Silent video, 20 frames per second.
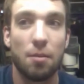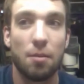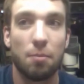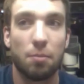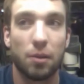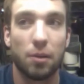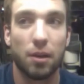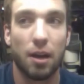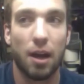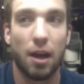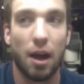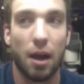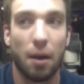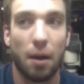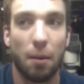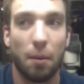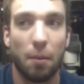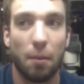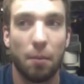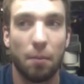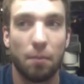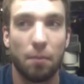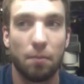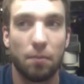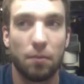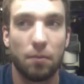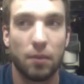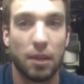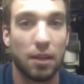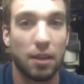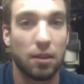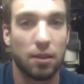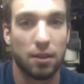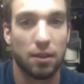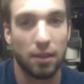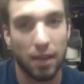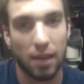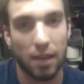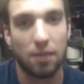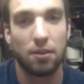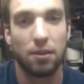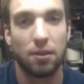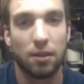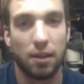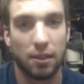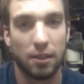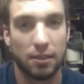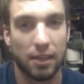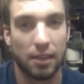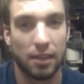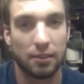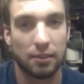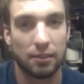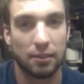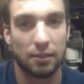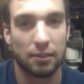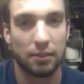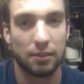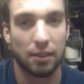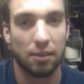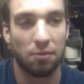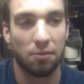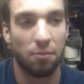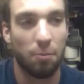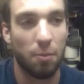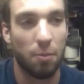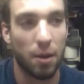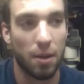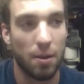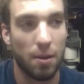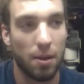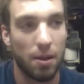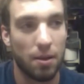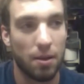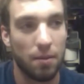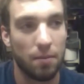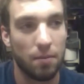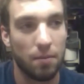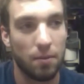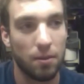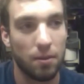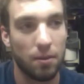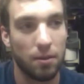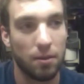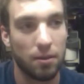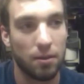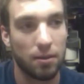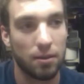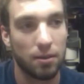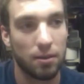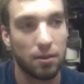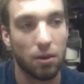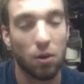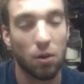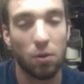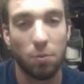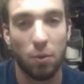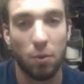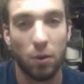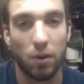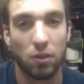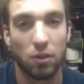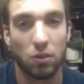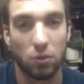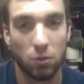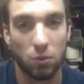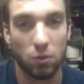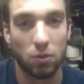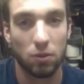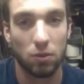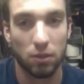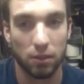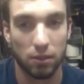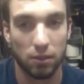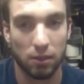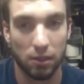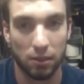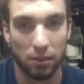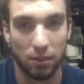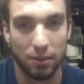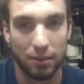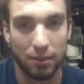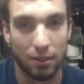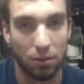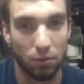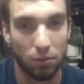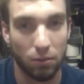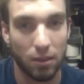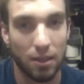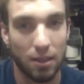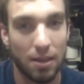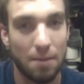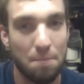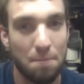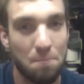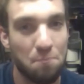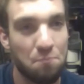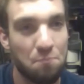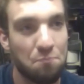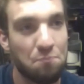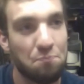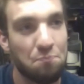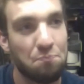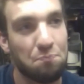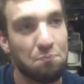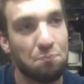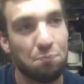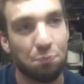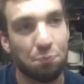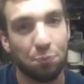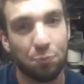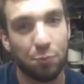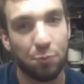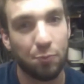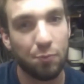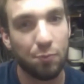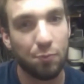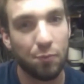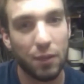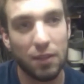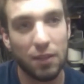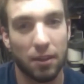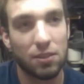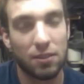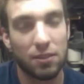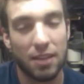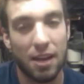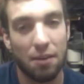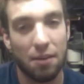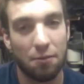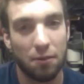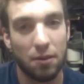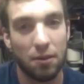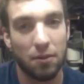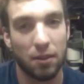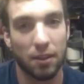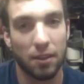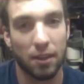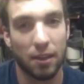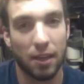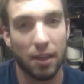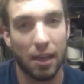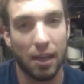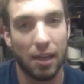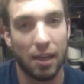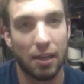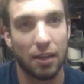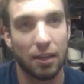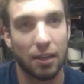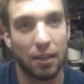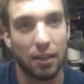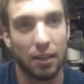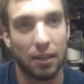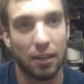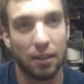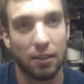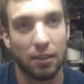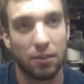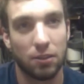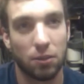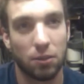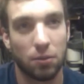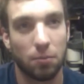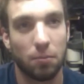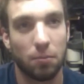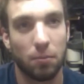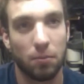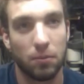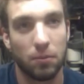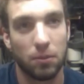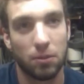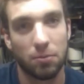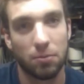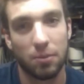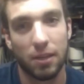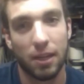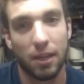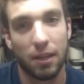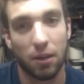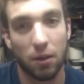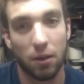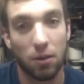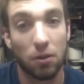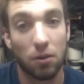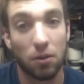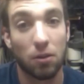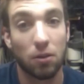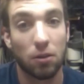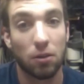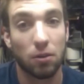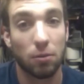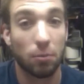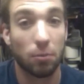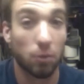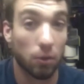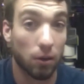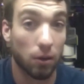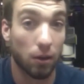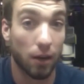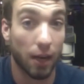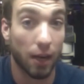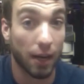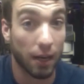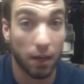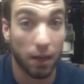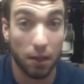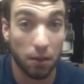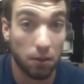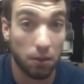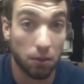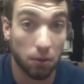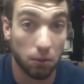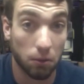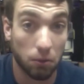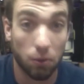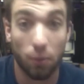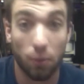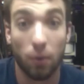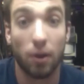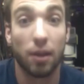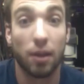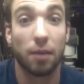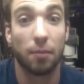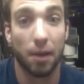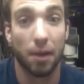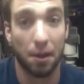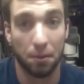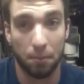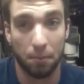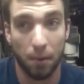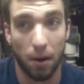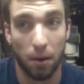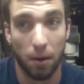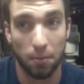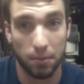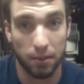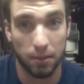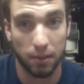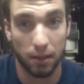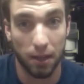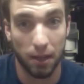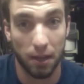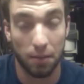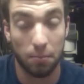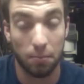And you gotta do good on tests and stuff. But the whole point of school is to learn. So really, just have fun with it. And like, don't be like, oh boy, I gotta do 20 math problems tonight.